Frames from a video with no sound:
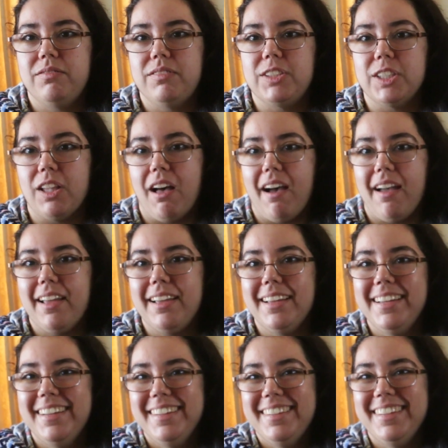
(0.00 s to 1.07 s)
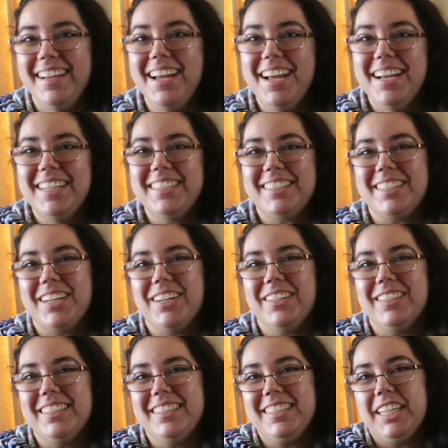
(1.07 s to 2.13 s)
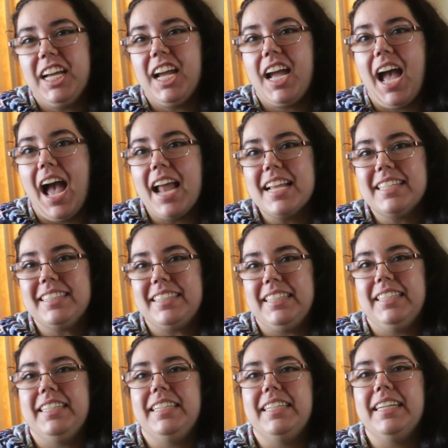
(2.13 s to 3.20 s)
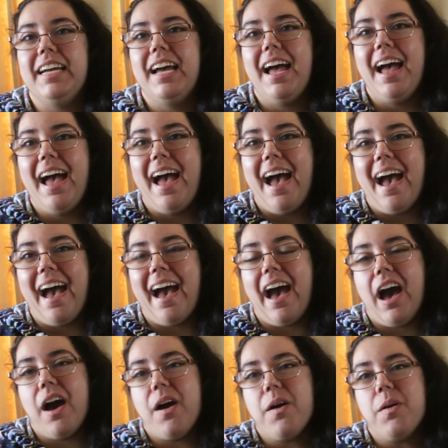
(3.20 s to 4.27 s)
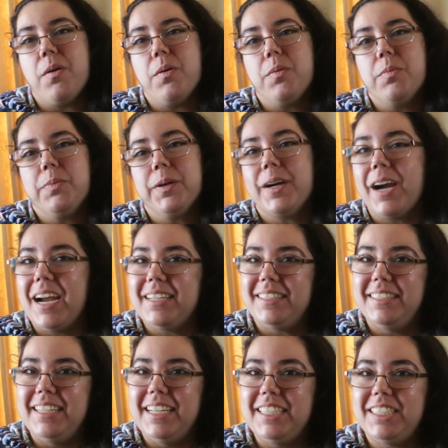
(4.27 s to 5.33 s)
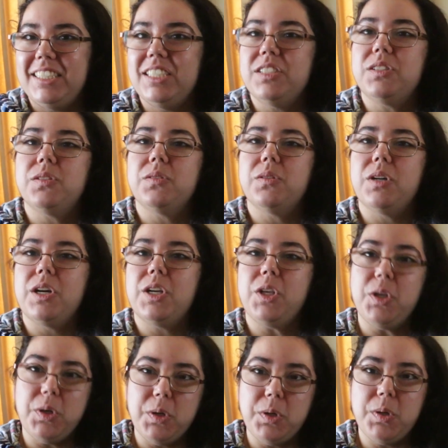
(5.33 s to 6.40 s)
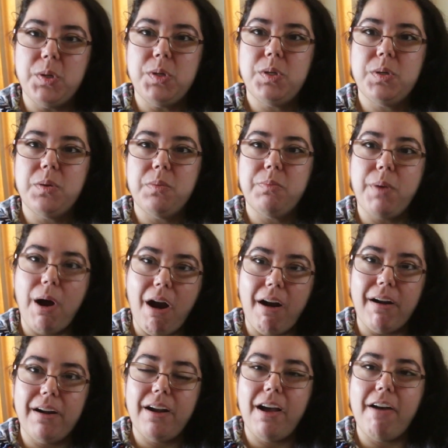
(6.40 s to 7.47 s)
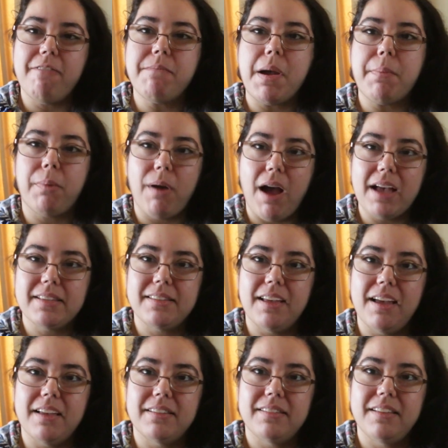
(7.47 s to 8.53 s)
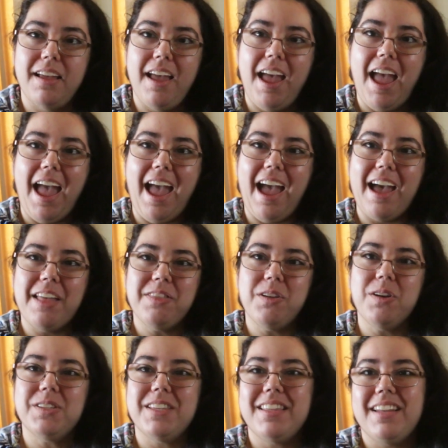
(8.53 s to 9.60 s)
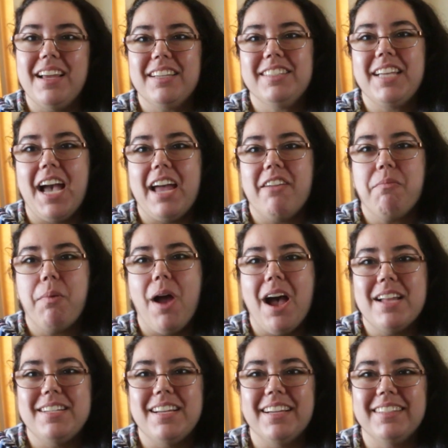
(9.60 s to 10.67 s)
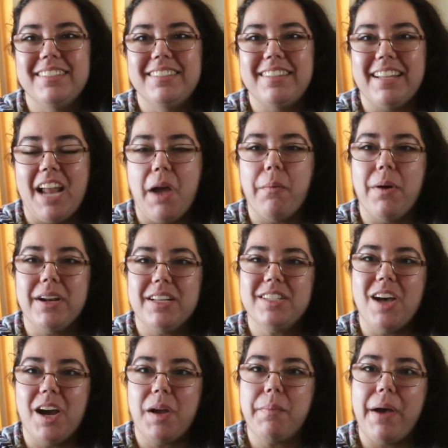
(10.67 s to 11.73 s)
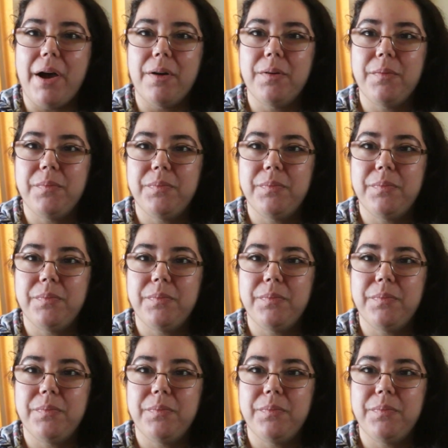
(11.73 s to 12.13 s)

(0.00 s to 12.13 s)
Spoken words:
July. So you can kind of see how procrastination is a huge part of my process, and those are the next kind of projects that I want to talk about.